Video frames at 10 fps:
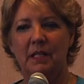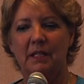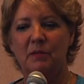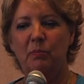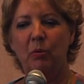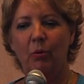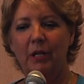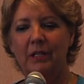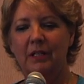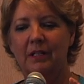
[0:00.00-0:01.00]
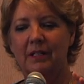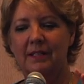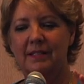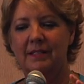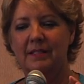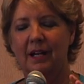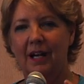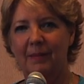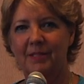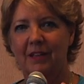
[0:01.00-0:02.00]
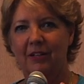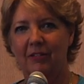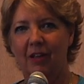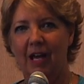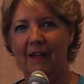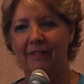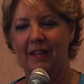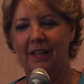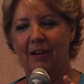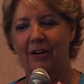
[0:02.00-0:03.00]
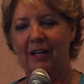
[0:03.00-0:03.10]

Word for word: these poignant times in their life that are